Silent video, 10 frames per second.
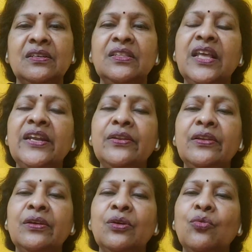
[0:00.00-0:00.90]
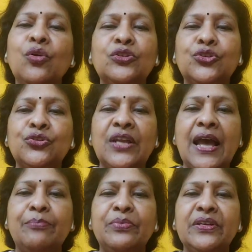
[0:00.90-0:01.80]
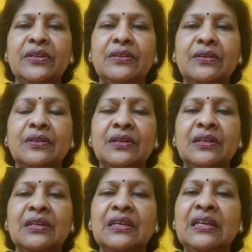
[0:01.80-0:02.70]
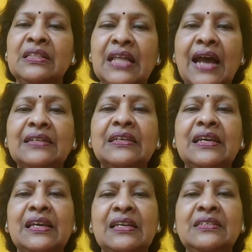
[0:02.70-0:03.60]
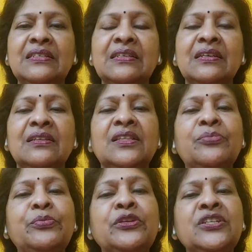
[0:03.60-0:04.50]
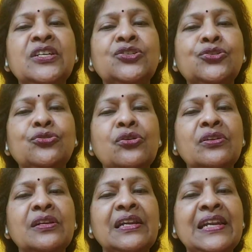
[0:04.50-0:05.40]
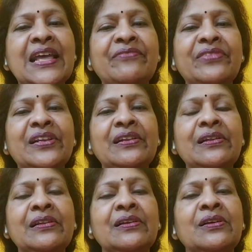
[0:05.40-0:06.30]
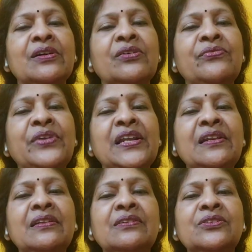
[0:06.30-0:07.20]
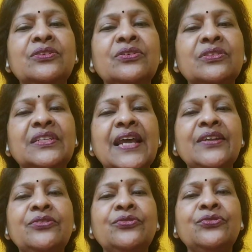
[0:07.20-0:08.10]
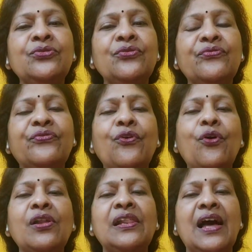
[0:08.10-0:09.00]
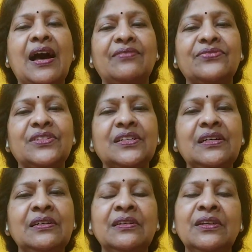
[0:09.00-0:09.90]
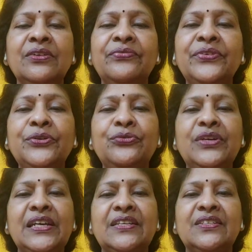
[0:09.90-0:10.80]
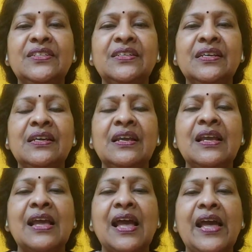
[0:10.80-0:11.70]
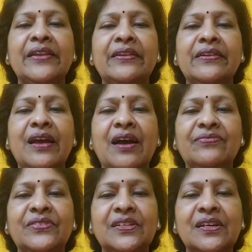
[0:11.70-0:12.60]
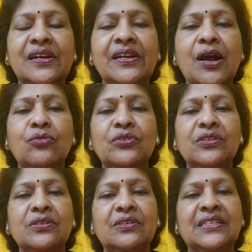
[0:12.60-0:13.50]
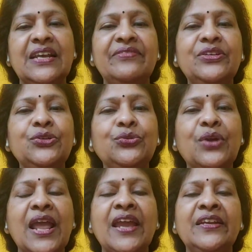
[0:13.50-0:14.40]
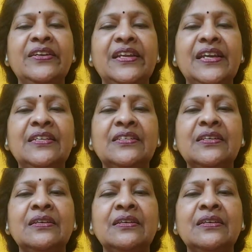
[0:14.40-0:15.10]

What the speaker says: then what should happen? In that case, the progesterone level will tend to fall after few days, and after around 7 to 8 days